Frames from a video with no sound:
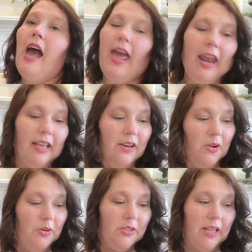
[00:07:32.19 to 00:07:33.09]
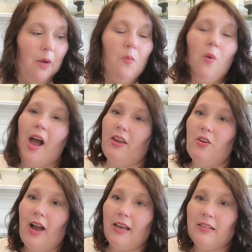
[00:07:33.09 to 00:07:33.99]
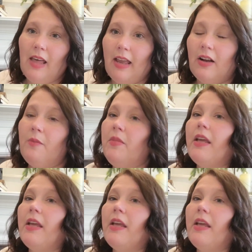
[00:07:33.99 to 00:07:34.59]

and I can understand why you guys like them.